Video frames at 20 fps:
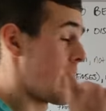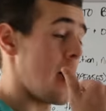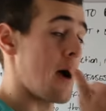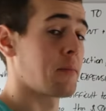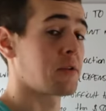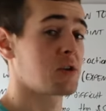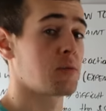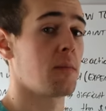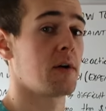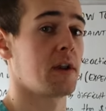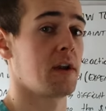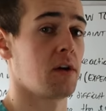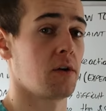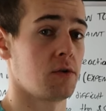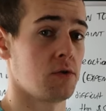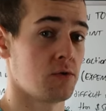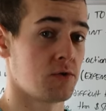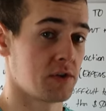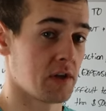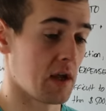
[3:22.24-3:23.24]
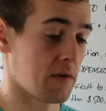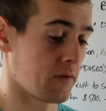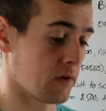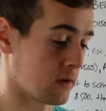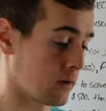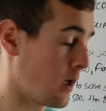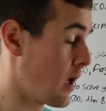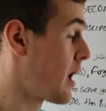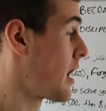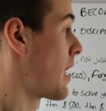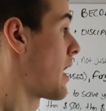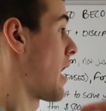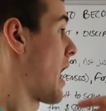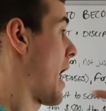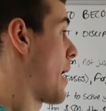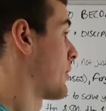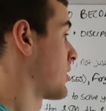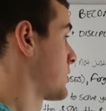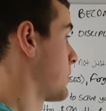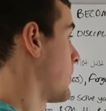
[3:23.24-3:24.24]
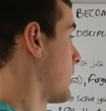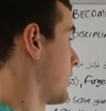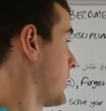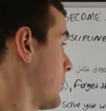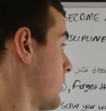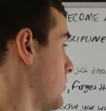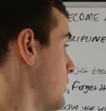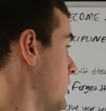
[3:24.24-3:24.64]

how much money are you saving? How much money